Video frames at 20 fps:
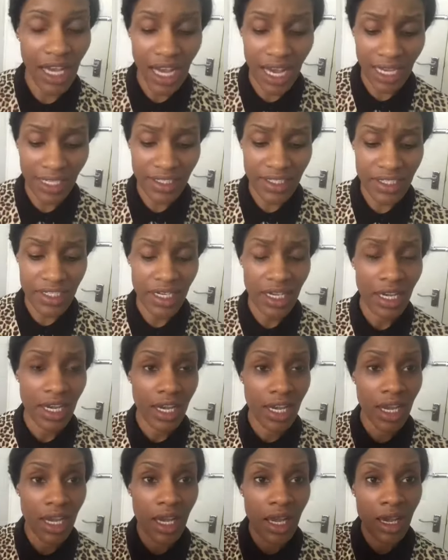and
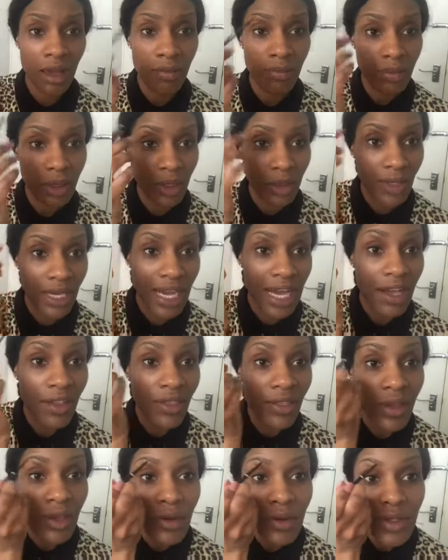pluck
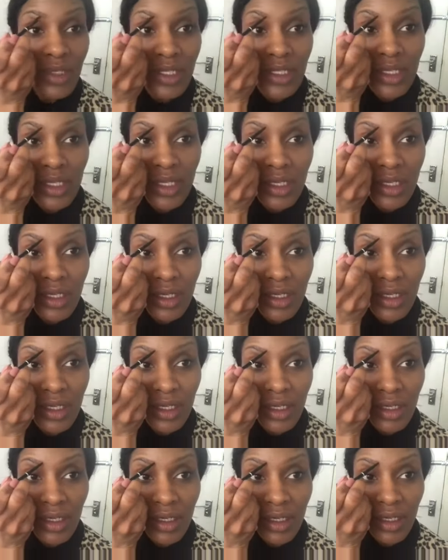out those
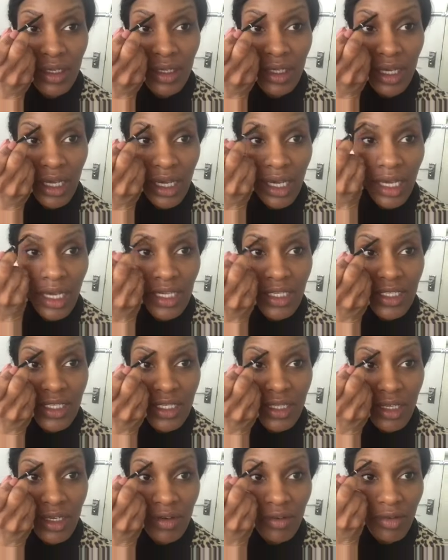hairs
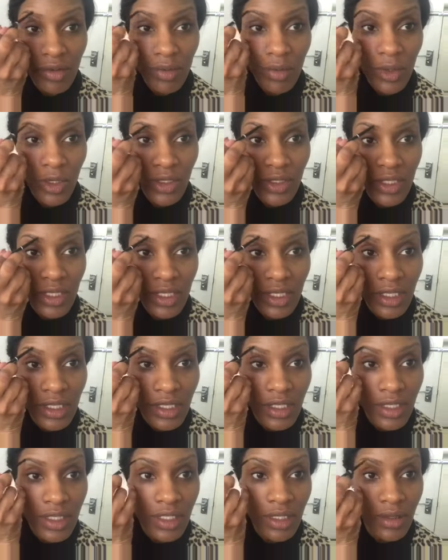that are
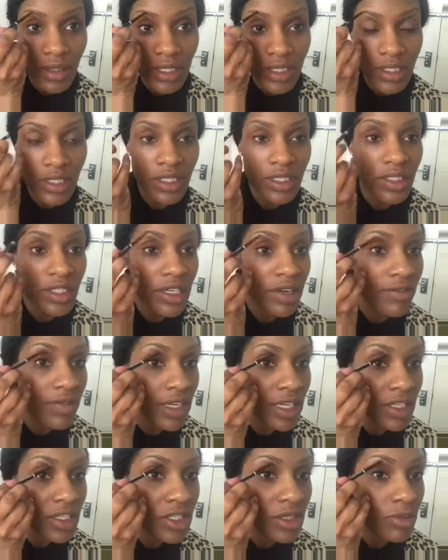unwanted. So I
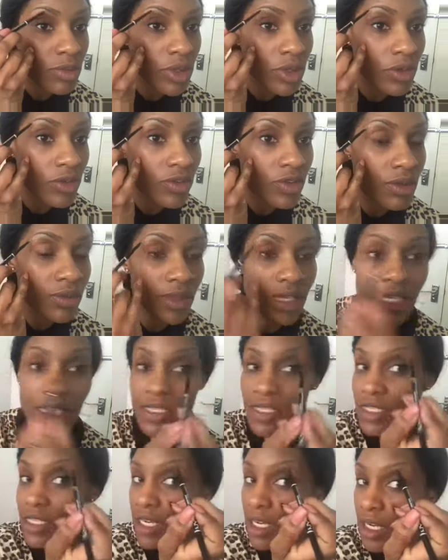generally just pluck from the
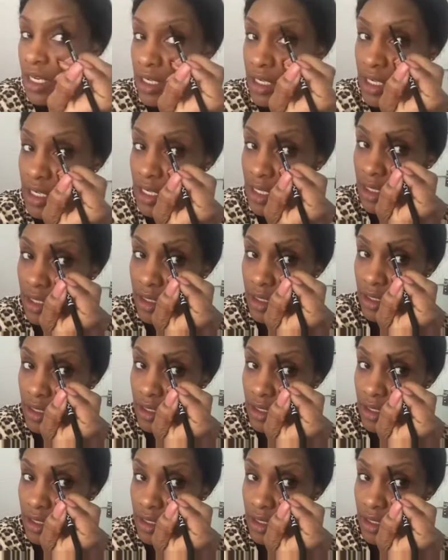inside here.